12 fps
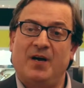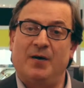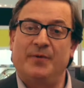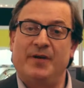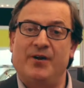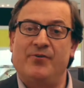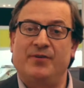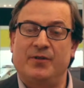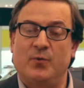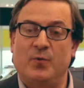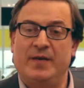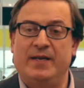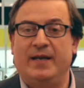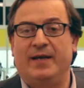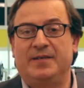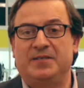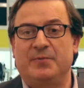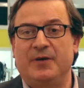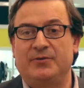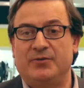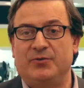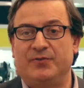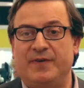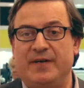I'm here at the WIN Expo
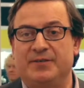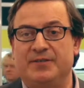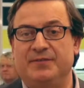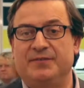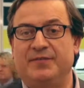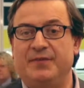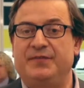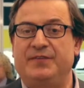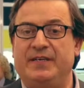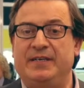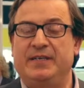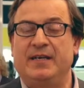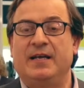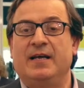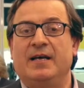2015